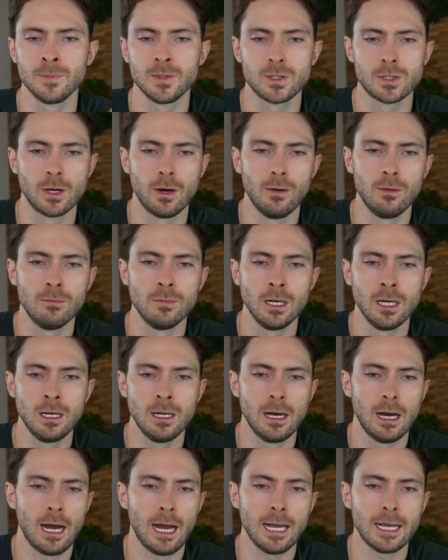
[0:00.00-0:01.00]
So
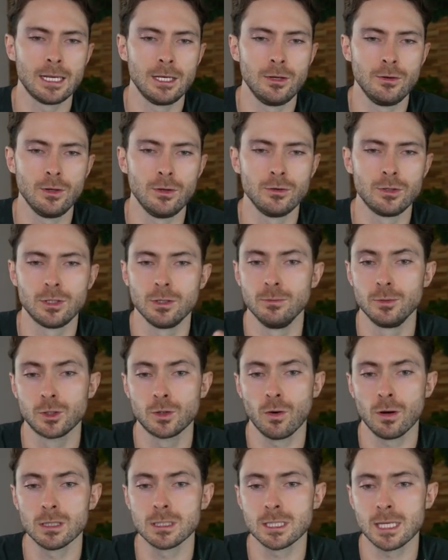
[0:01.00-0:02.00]
I can do YouTube
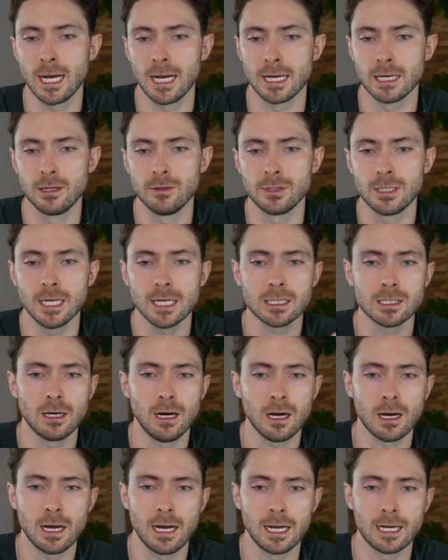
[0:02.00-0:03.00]
Shorts, I can do
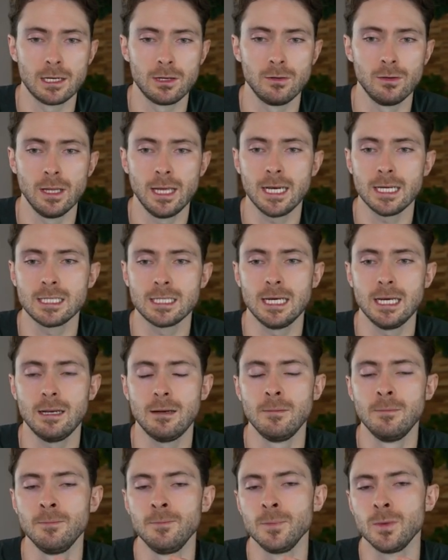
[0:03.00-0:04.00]
TikTok, I can do
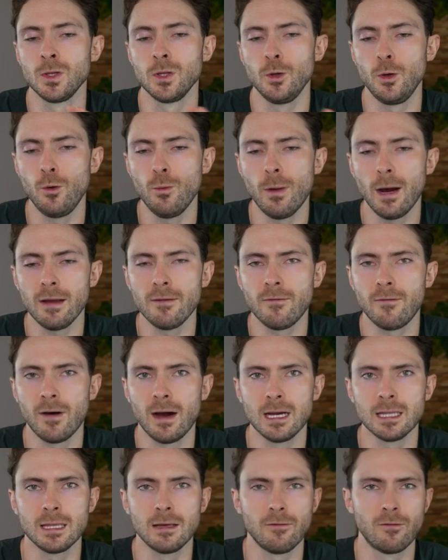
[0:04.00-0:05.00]
LinkedIn. You might
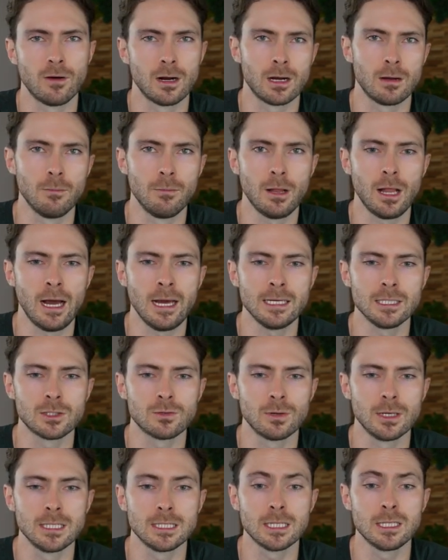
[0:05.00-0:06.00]
find that for
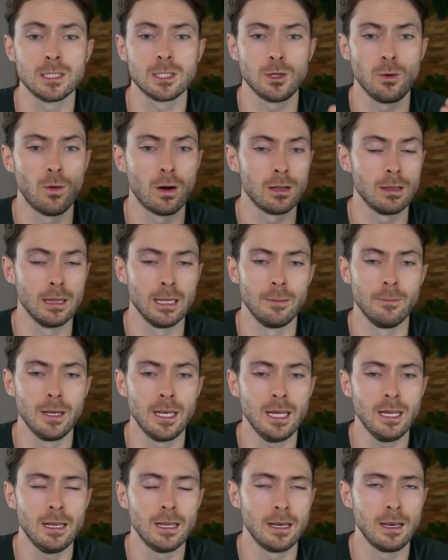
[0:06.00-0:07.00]
compliance reasons, you are
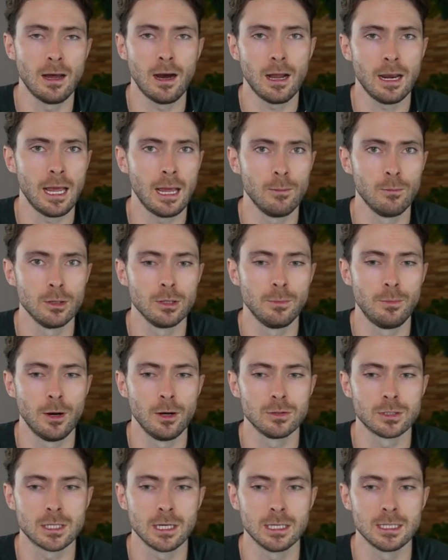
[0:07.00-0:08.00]
limited and not able to
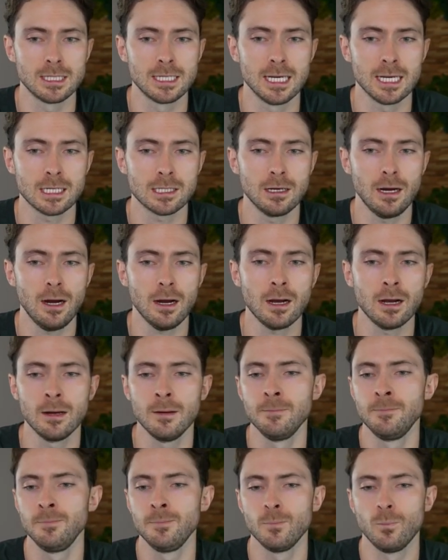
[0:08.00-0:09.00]
post on TikTok.
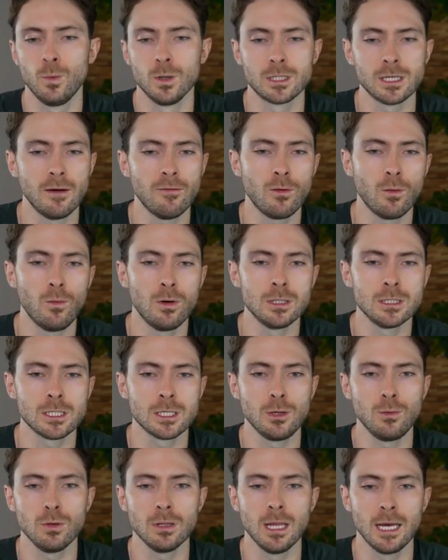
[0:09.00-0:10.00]
Whichever ones
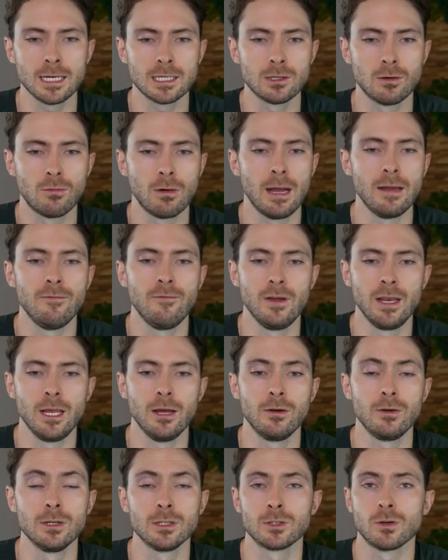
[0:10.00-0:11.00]
you would like to write
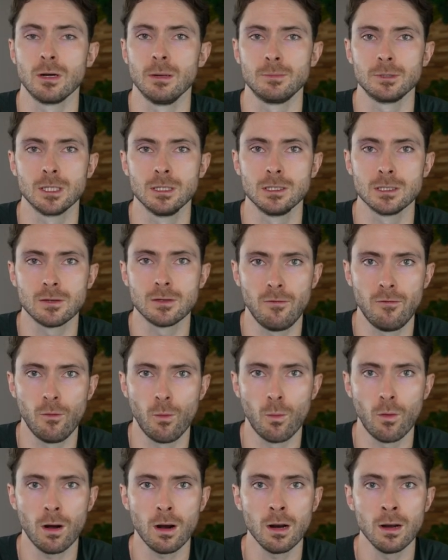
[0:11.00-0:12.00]
video descriptions
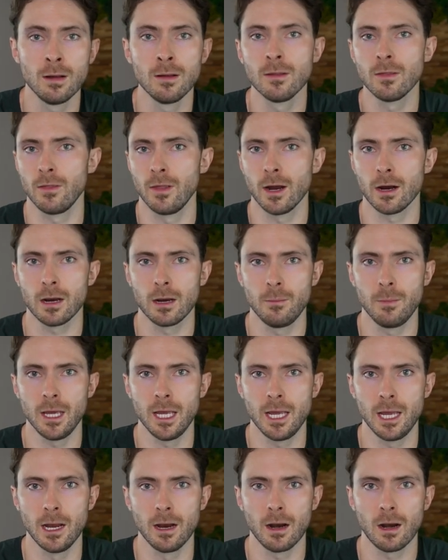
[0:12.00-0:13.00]
for, they're going to be
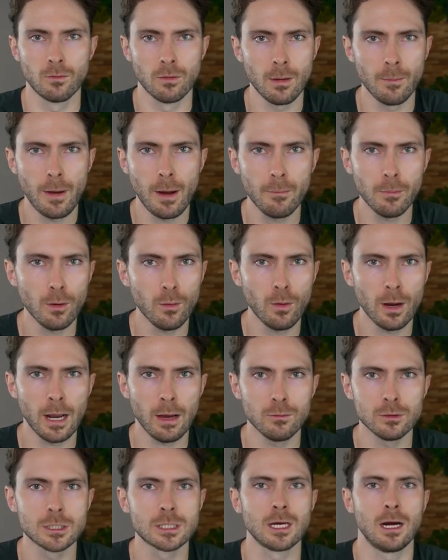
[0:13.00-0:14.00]
here. Remember when I
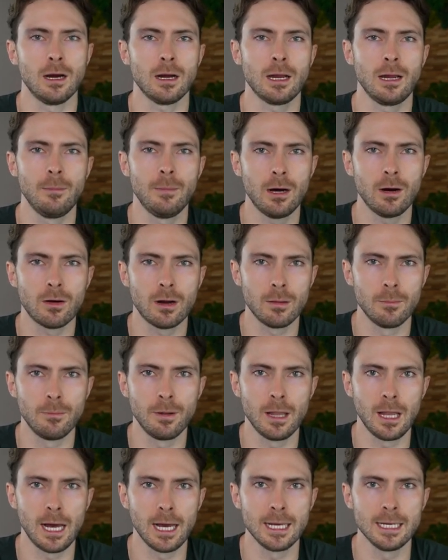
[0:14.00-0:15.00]
was talking about
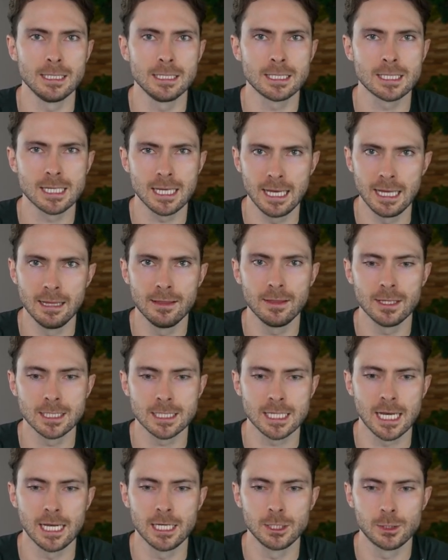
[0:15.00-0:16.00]
compliance in the
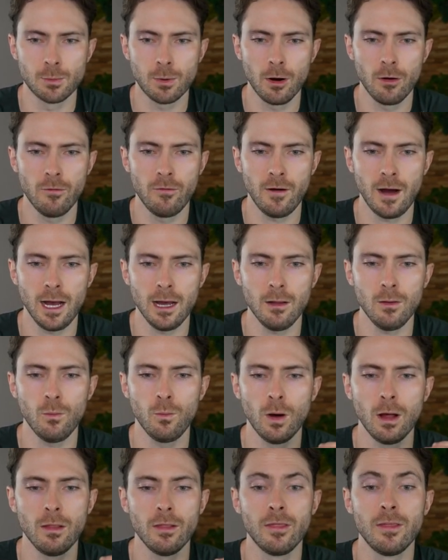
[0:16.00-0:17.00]
Sage profile?
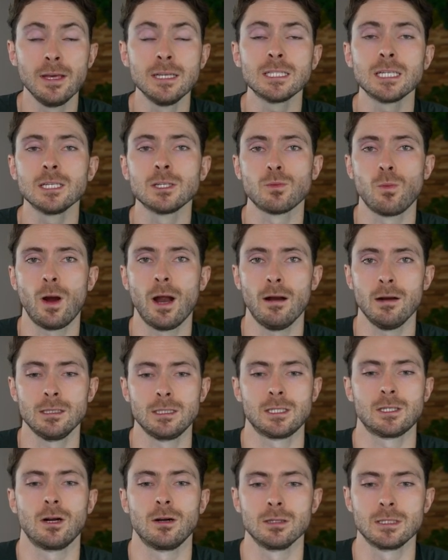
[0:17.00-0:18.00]
Well, this is where it
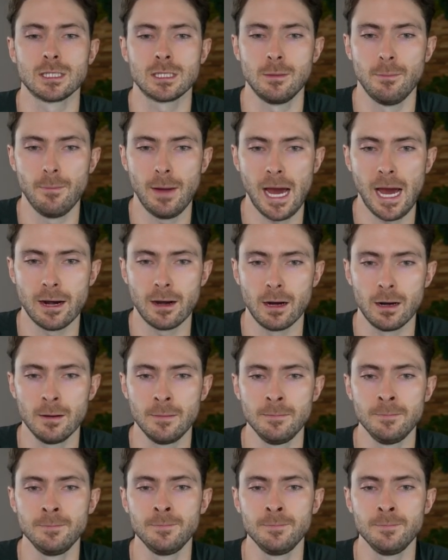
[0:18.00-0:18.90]
starts to matter.